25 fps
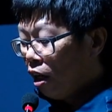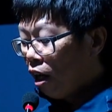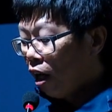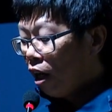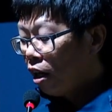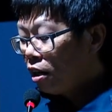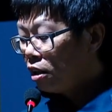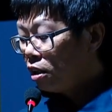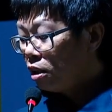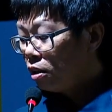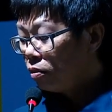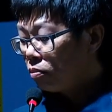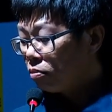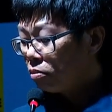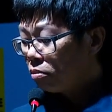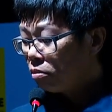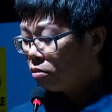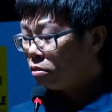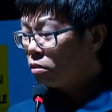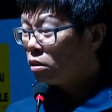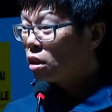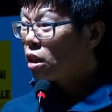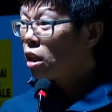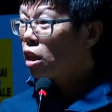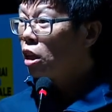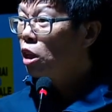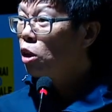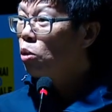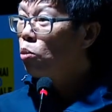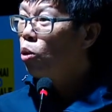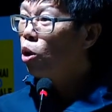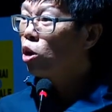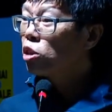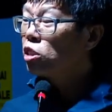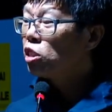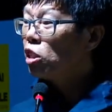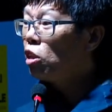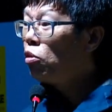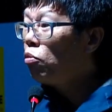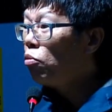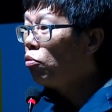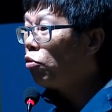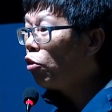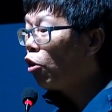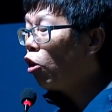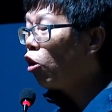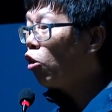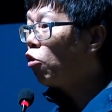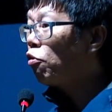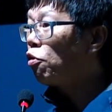And he was
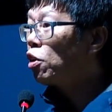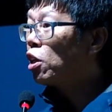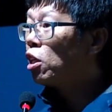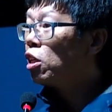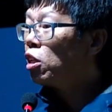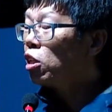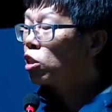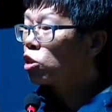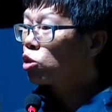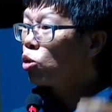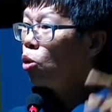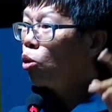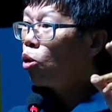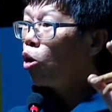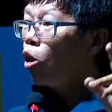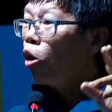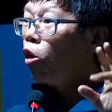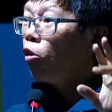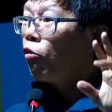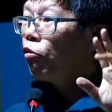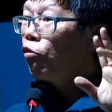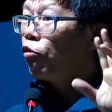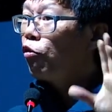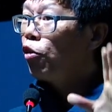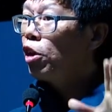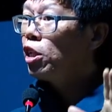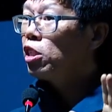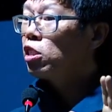involved in the so-called